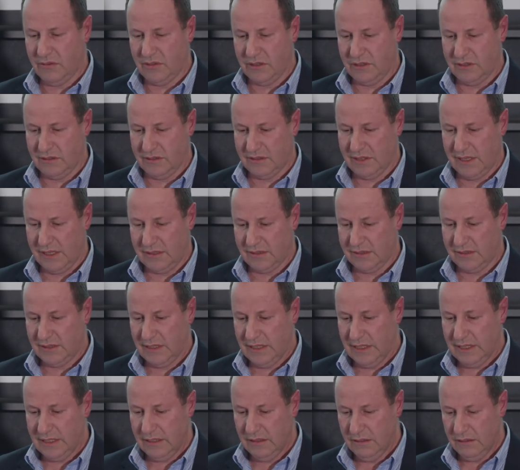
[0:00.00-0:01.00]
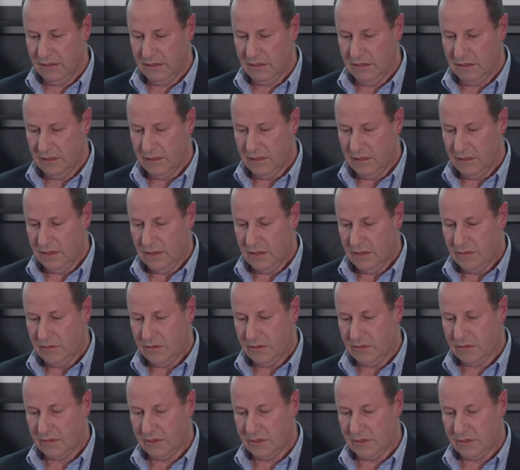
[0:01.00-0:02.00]
want to sound silly.
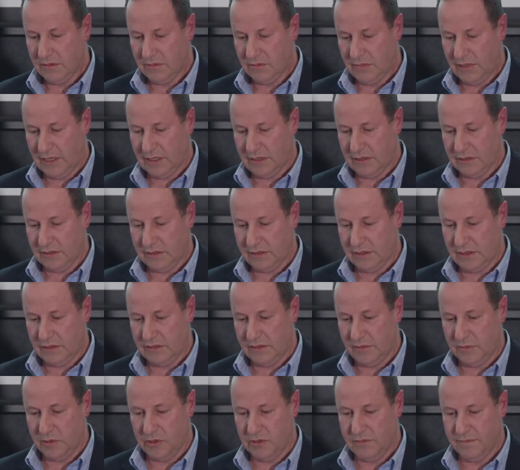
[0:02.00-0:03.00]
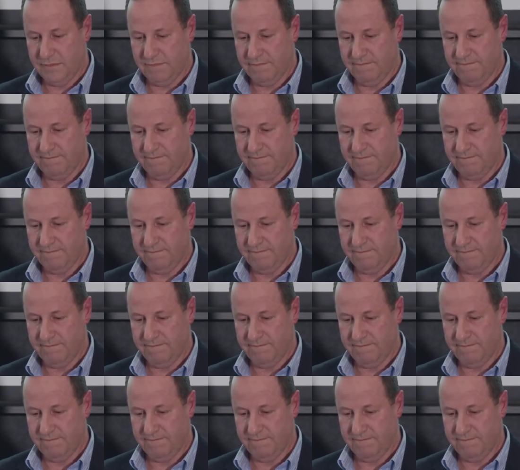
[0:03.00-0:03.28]
We've got to make it sensible.